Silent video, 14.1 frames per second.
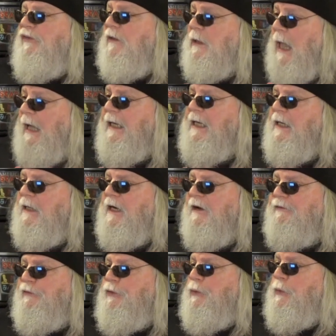lucky
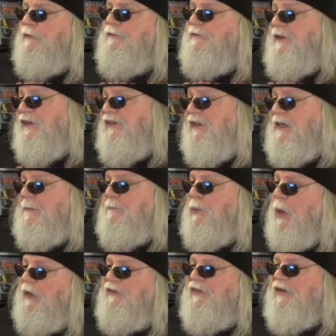enough to have visited
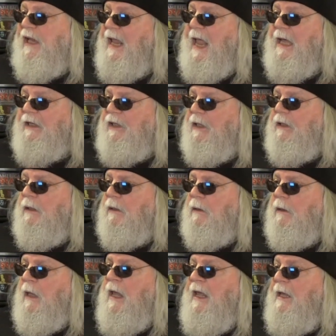Bronson Canyon.
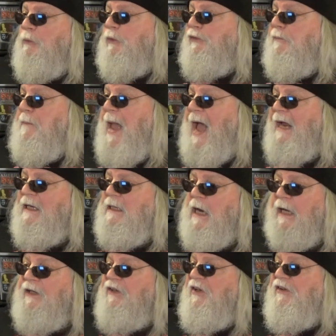It was back in
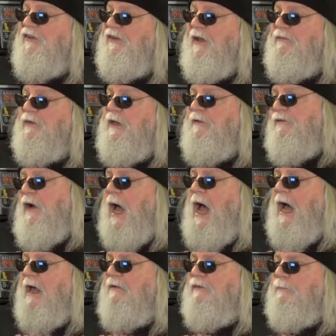
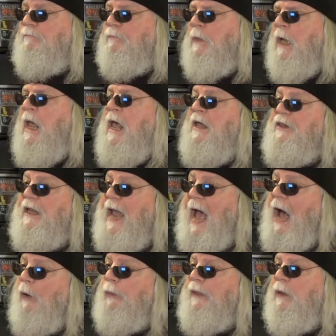1975. The
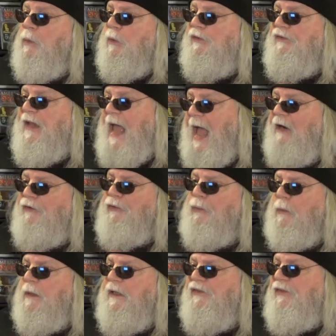outing was
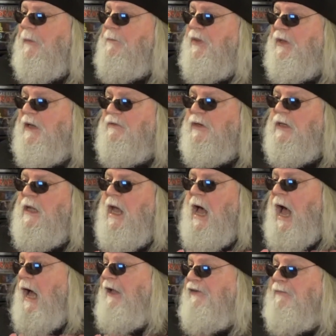actually something of a
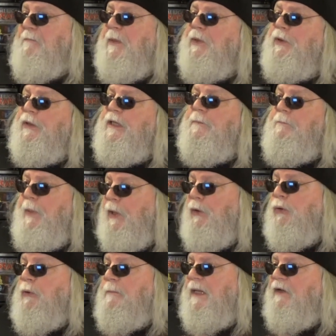high-spirited
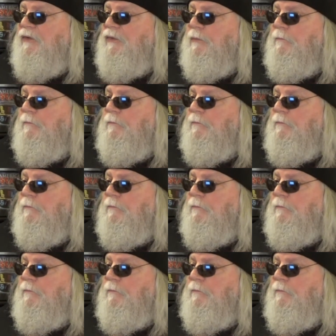pilgrimage.